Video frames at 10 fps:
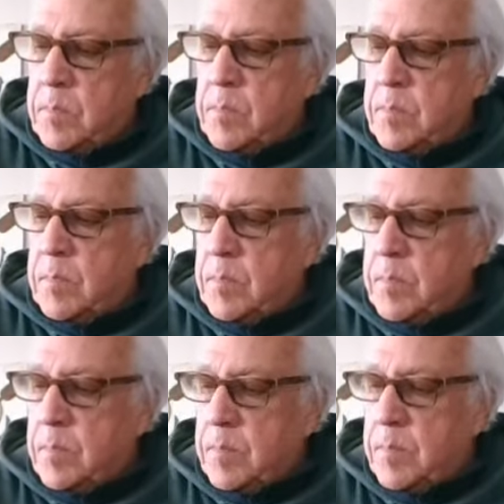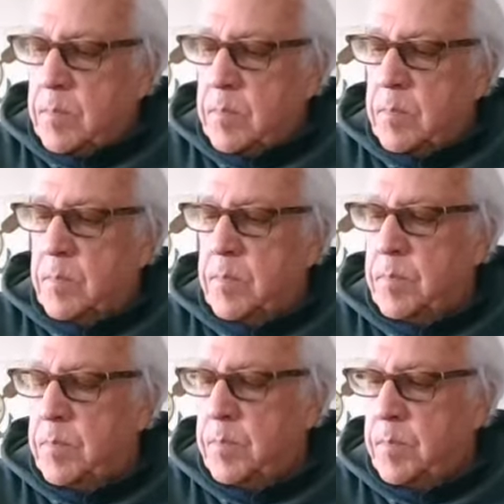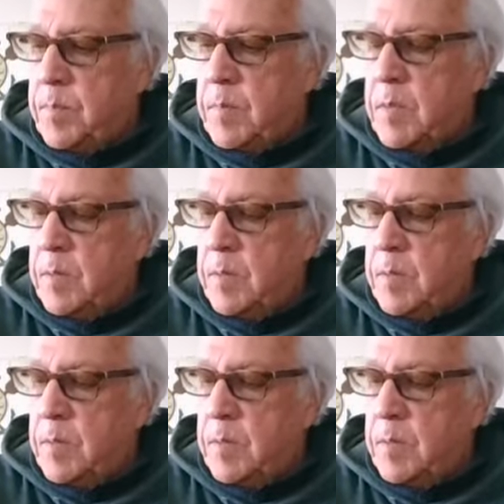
The person shown says nothing.